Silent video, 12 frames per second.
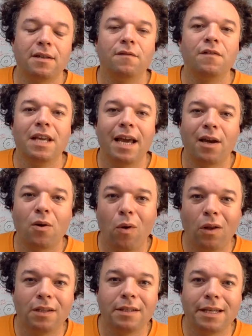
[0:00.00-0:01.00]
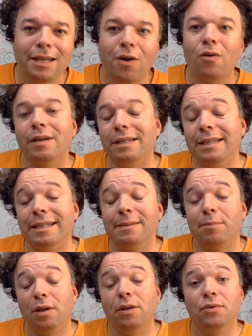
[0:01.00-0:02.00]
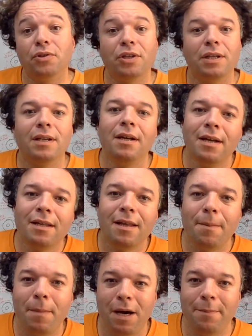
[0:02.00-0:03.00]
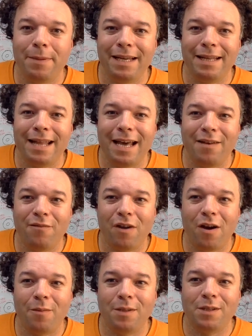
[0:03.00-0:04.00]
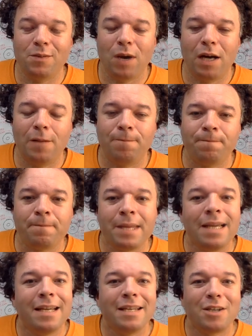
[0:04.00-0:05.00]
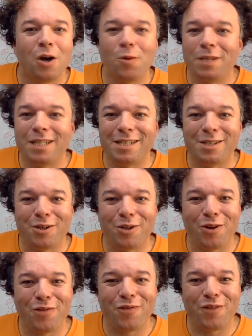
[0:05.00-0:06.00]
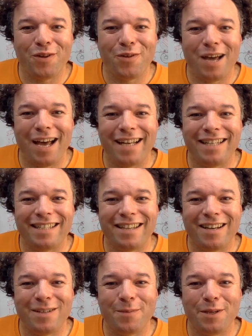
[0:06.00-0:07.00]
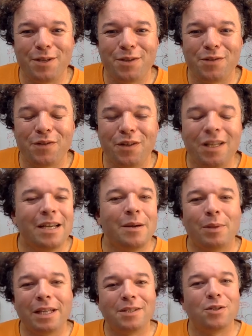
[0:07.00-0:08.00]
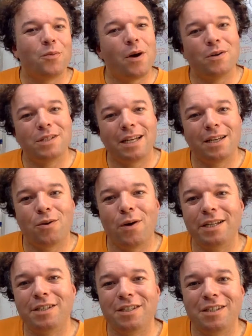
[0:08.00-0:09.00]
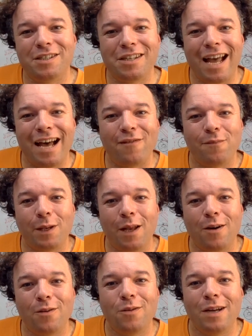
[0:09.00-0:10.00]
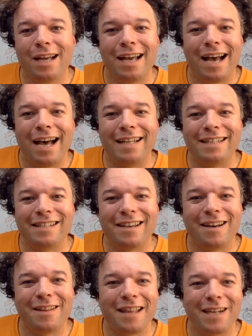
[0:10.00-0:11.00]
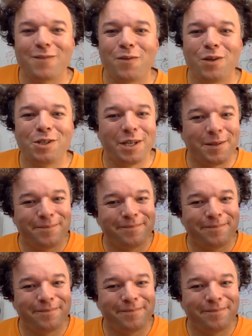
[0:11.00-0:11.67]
of the air quality or indeed pollution that might be in that environment as well. So I hope this is a good overview and has been useful. Please do post any questions you have below, and thanks for watching.